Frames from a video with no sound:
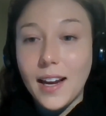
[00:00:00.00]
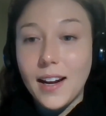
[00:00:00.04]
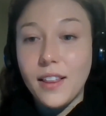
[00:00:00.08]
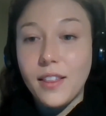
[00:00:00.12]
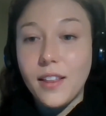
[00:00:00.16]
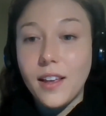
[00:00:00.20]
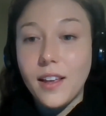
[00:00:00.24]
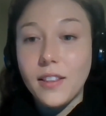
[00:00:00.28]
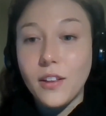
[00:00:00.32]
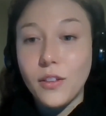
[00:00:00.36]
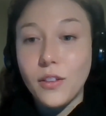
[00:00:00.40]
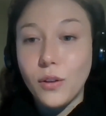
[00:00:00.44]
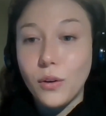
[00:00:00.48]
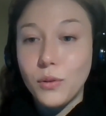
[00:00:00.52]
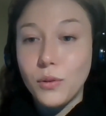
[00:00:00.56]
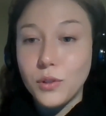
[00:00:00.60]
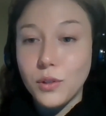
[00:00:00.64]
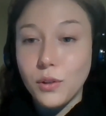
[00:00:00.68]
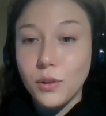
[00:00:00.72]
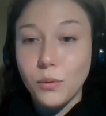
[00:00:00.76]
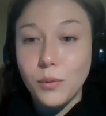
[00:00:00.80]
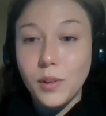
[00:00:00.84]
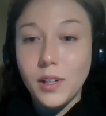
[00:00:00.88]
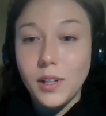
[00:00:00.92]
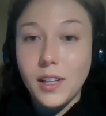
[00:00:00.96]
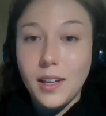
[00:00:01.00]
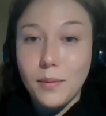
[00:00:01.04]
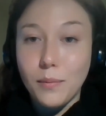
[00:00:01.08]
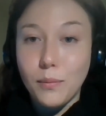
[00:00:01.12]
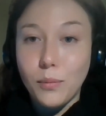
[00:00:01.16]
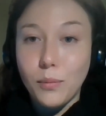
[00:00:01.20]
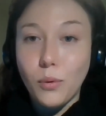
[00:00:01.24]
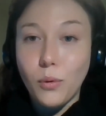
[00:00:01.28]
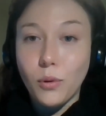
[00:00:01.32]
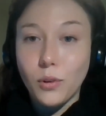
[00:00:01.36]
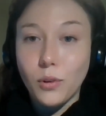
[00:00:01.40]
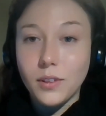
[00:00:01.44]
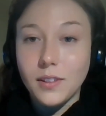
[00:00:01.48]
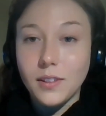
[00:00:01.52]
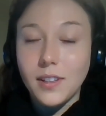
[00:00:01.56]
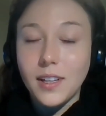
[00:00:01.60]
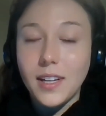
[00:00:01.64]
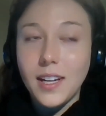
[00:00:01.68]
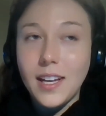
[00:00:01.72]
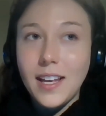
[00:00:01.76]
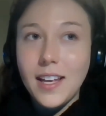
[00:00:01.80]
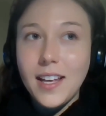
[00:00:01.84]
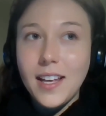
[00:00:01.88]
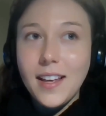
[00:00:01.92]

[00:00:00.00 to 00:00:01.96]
And I think that those are really important